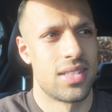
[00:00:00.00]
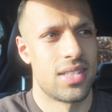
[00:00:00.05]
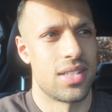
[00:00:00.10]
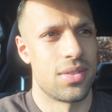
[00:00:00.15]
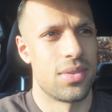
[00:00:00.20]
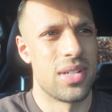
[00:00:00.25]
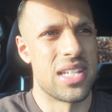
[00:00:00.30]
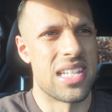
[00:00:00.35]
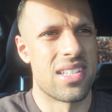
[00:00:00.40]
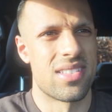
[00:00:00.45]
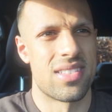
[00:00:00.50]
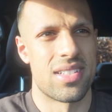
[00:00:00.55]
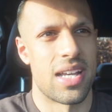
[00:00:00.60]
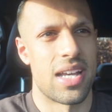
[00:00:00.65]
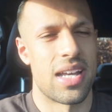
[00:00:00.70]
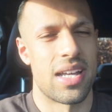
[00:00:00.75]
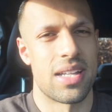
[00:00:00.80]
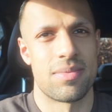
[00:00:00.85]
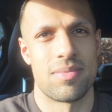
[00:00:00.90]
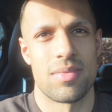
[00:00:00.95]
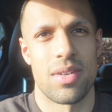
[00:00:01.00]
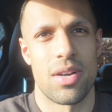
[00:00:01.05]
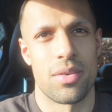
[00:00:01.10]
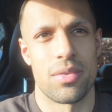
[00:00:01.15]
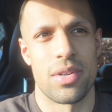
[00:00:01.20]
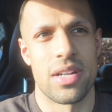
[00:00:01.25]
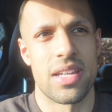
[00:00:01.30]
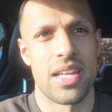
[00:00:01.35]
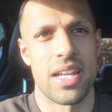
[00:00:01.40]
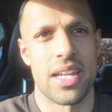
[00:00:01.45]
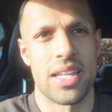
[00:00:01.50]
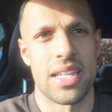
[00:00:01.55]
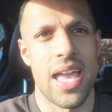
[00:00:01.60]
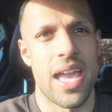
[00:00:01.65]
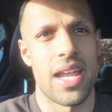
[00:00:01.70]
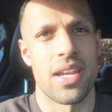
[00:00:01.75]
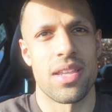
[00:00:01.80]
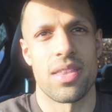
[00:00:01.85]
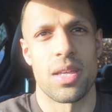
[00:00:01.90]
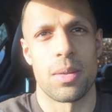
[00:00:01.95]
It really isn't. I'm not really going to get
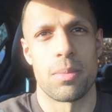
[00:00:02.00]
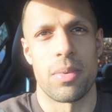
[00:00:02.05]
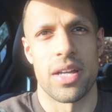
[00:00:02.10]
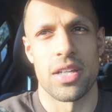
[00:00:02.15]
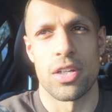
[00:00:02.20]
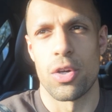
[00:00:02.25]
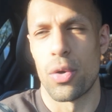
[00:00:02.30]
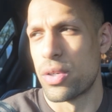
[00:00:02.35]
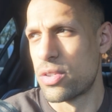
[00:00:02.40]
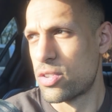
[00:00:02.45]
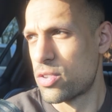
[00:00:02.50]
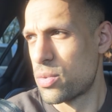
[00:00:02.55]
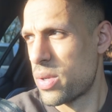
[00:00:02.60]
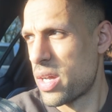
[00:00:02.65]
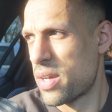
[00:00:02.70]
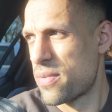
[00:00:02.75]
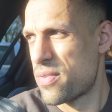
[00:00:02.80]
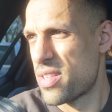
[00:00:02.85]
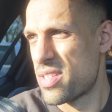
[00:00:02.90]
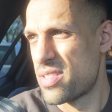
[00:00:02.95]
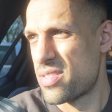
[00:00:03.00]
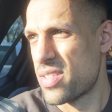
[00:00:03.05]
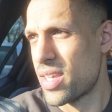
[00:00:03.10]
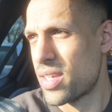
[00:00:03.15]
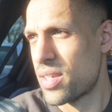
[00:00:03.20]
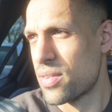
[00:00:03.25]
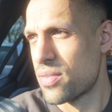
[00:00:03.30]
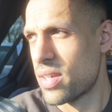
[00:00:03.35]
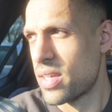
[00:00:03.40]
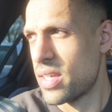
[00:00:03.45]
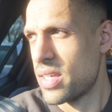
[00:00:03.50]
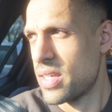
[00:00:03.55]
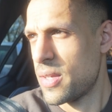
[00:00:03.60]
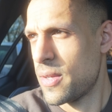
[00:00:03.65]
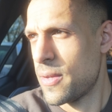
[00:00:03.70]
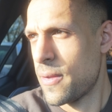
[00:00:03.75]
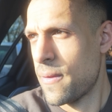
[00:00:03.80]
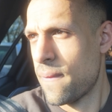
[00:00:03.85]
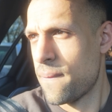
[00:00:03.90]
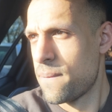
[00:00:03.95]
anything by going somewhere for the sake of it.
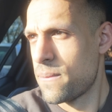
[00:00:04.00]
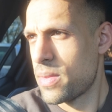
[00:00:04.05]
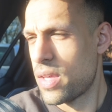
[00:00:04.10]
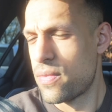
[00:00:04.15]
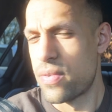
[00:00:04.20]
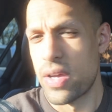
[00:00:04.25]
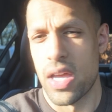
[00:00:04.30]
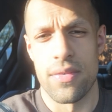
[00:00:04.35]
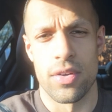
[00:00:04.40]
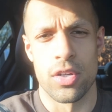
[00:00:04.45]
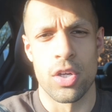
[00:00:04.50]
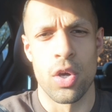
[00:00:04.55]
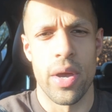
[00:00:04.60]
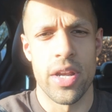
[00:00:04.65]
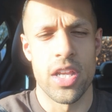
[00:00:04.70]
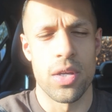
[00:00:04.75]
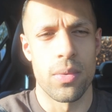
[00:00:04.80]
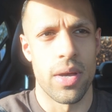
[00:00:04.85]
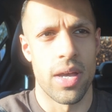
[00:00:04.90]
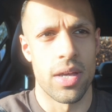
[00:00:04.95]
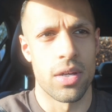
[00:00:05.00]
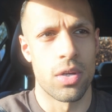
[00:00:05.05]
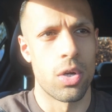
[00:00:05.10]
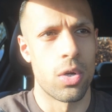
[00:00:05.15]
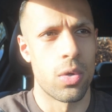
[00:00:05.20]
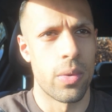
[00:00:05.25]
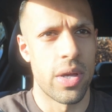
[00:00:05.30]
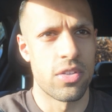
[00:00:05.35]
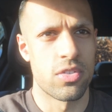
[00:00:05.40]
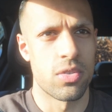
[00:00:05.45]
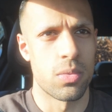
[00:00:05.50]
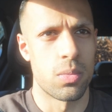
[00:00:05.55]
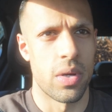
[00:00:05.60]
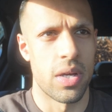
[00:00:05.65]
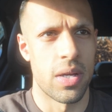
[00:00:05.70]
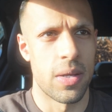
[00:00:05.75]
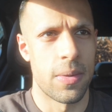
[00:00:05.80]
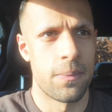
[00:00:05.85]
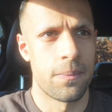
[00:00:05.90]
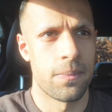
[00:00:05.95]
If I ever go anywhere, go away
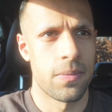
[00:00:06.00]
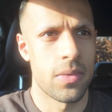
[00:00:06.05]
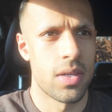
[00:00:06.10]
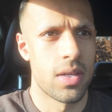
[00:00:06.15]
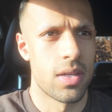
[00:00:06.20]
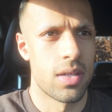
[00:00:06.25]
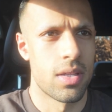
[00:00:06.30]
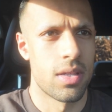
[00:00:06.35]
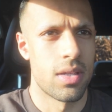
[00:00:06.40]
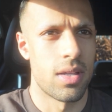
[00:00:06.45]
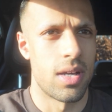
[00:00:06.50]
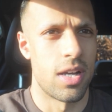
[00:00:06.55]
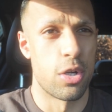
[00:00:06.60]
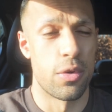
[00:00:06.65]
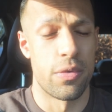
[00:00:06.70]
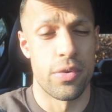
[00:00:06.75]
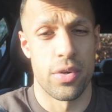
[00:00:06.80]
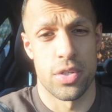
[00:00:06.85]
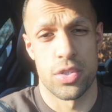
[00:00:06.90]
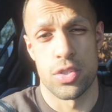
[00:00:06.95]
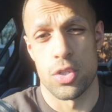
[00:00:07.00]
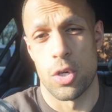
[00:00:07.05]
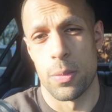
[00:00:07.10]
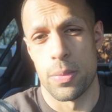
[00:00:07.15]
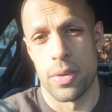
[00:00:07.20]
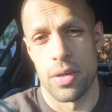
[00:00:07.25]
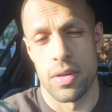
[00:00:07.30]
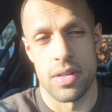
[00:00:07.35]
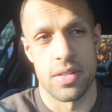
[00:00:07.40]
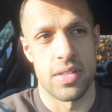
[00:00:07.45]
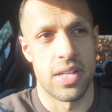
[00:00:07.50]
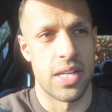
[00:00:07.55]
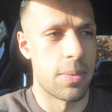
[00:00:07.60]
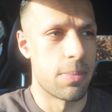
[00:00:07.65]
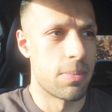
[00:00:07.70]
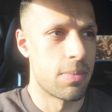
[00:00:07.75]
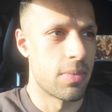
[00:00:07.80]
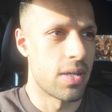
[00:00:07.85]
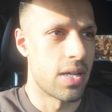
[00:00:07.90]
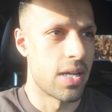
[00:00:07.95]
somewhere, I'll go for a short period of
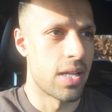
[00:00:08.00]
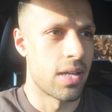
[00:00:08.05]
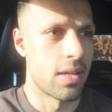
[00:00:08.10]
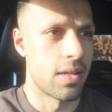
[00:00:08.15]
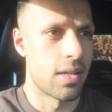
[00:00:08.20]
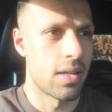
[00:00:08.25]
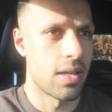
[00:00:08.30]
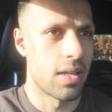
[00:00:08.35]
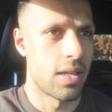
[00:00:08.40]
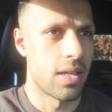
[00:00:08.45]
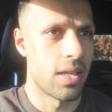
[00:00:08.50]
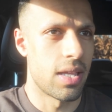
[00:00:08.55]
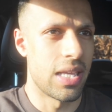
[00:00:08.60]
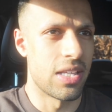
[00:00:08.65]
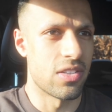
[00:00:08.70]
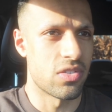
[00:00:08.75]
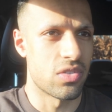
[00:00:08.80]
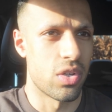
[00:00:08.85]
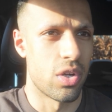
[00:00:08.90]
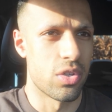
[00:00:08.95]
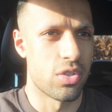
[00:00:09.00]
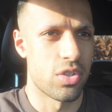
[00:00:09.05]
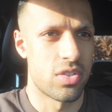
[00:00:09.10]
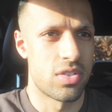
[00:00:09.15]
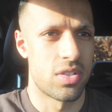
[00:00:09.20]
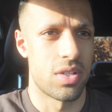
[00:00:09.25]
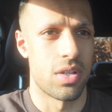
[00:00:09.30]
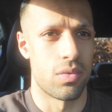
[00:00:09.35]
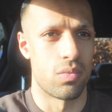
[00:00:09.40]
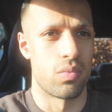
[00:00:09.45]
time, and it's not just to